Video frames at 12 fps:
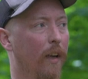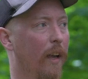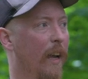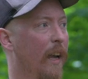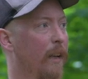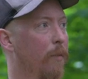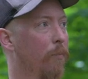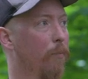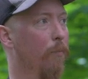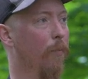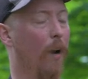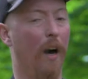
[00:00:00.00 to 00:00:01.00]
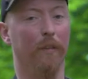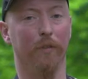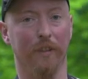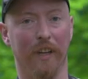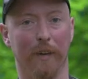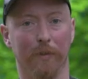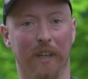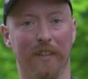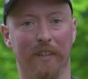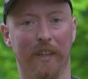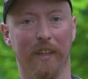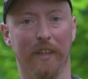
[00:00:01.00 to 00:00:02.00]
and Oftentimes
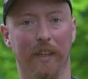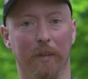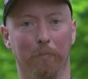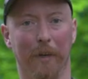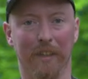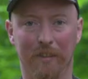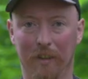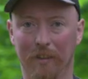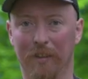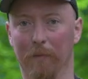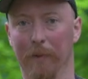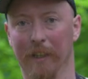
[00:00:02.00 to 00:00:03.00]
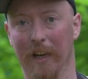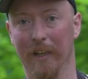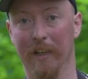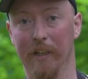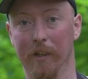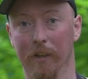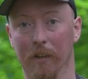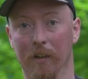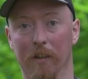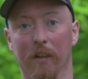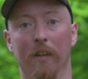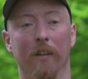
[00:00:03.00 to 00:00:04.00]
that's keyed in based on something I hear.
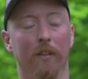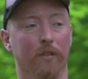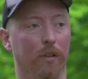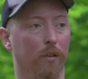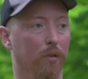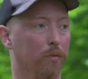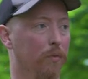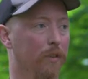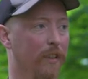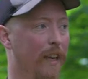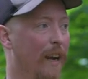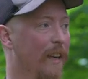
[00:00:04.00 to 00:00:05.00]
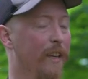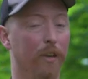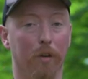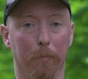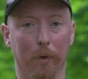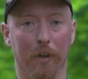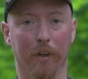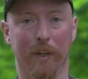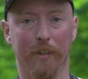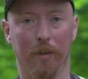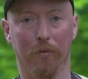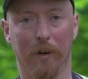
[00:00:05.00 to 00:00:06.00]
So say I hear a bird I
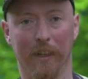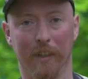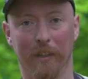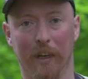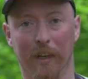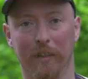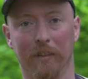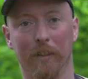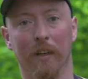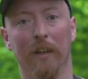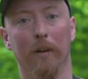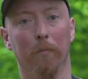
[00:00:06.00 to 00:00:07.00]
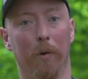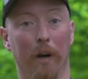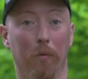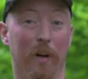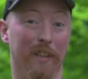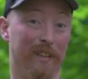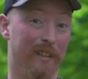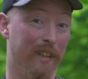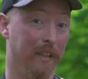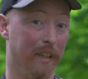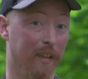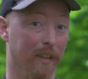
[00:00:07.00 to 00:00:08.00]
don't recognize, but I wanna
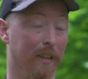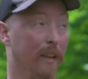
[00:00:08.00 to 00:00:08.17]
see it.